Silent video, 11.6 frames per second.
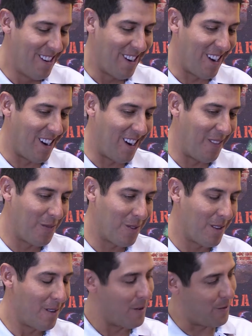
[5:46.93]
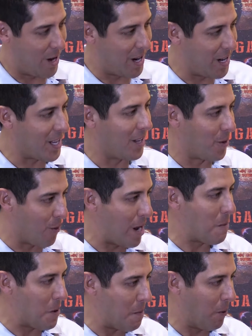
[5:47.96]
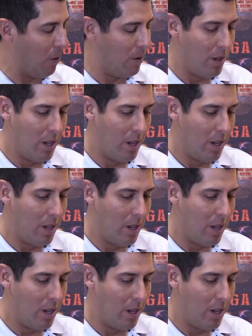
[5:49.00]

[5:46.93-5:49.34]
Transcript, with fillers: uh, finding again the right people